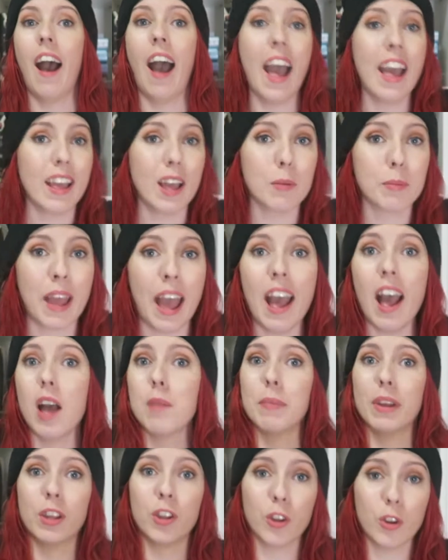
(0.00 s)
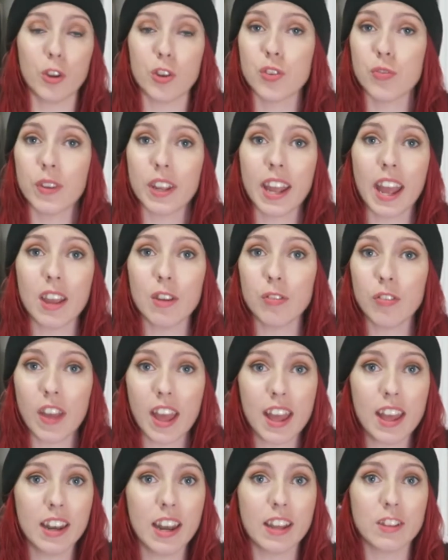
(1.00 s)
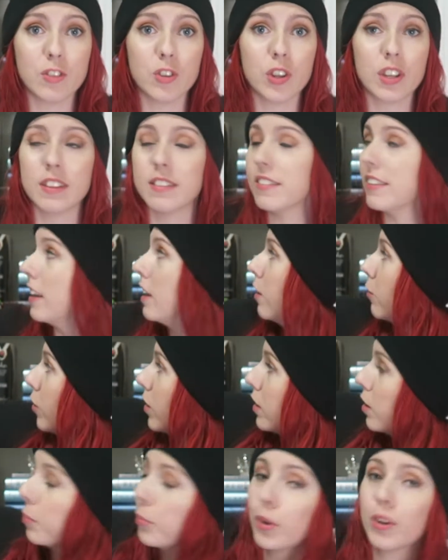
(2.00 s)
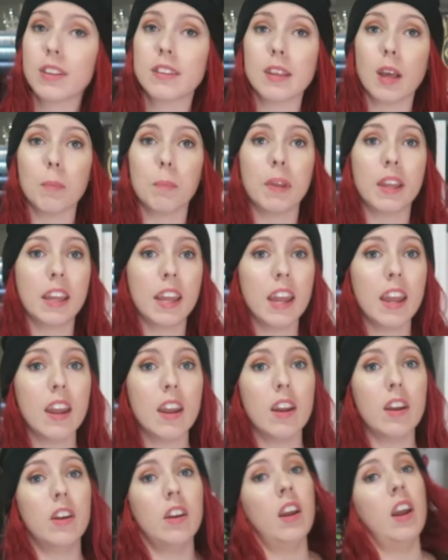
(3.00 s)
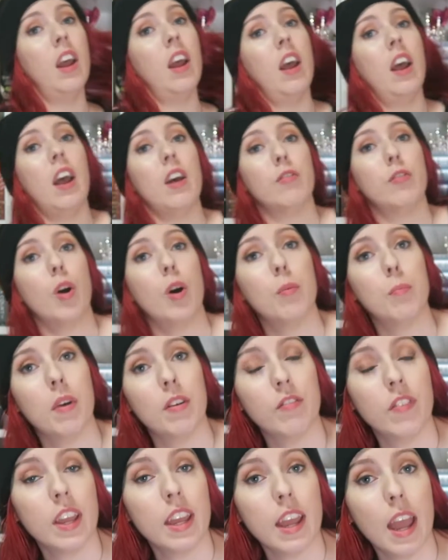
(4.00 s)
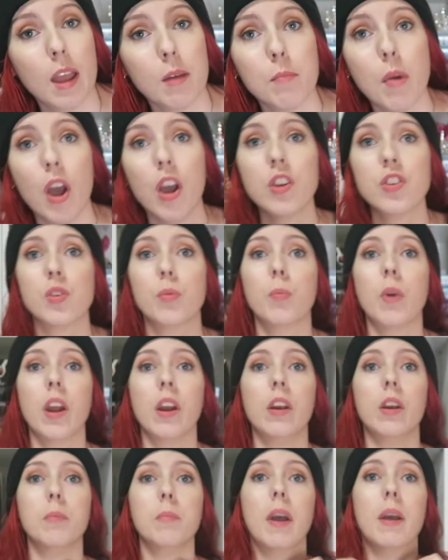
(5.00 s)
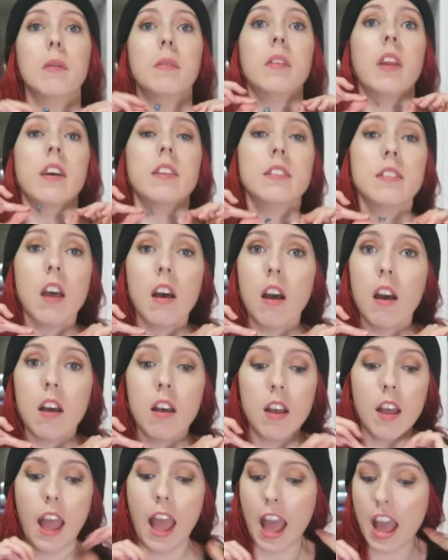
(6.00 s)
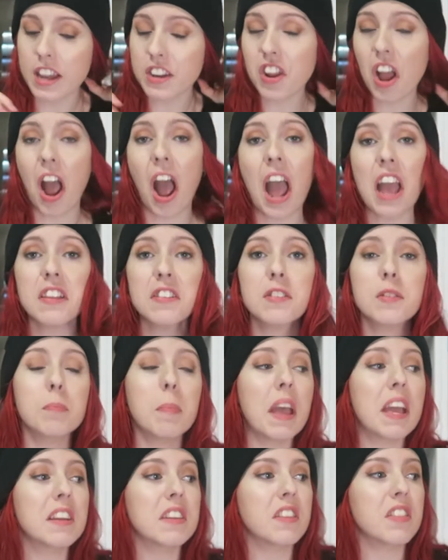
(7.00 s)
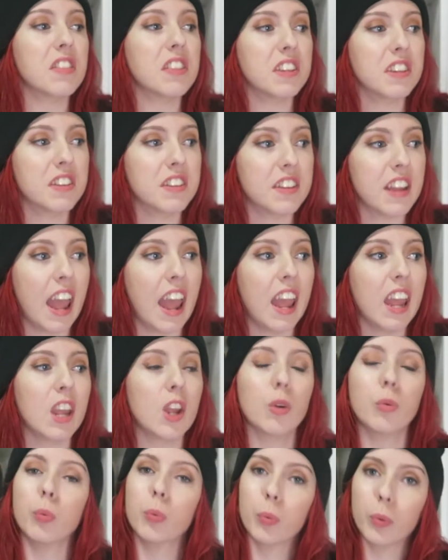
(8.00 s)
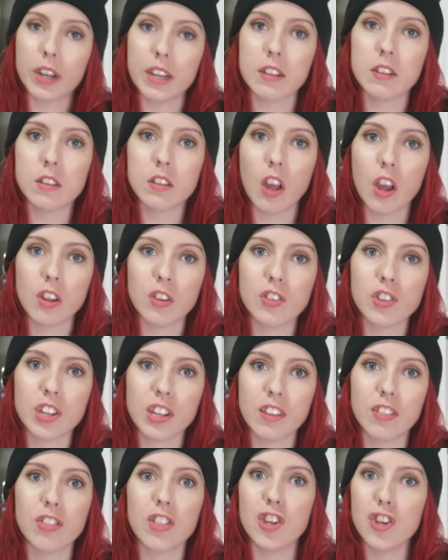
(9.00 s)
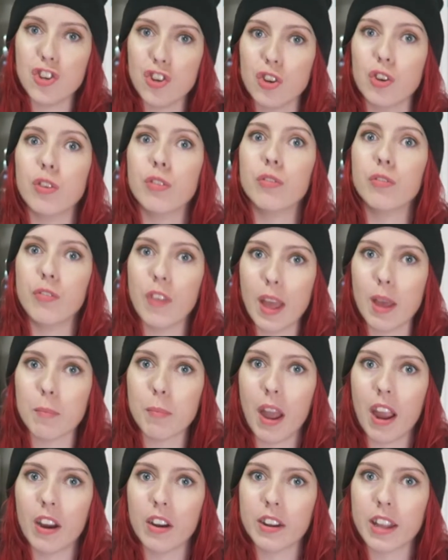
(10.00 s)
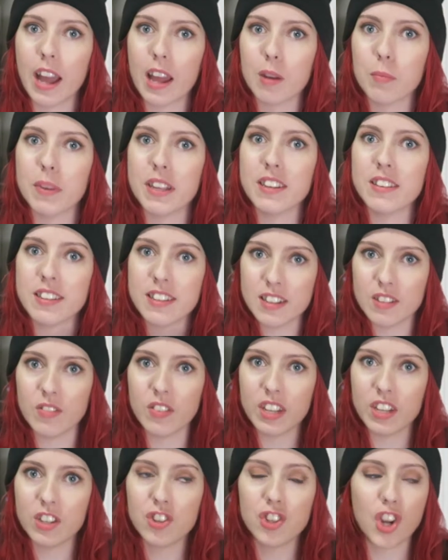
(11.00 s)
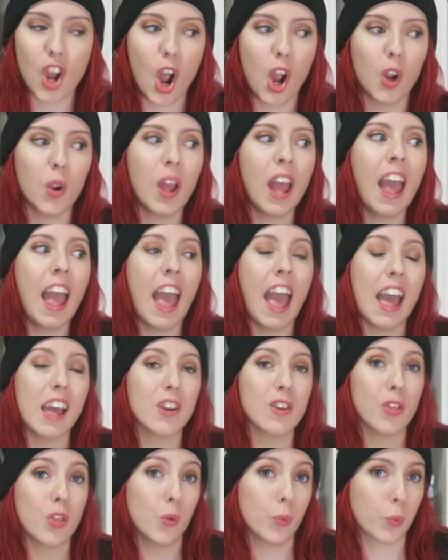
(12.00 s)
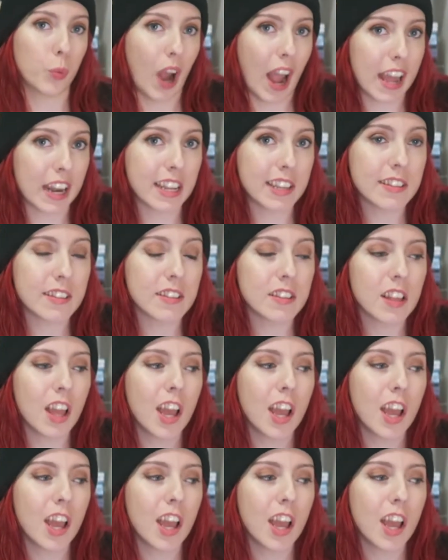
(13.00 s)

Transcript: Hi, I'm Kat. I'm a huge VA fan. As you can see, I've got the books up here. I've got my VA merch. I'm wearing my Nazar. And I spent the day researching the new Vampire Academy TV show and the writers.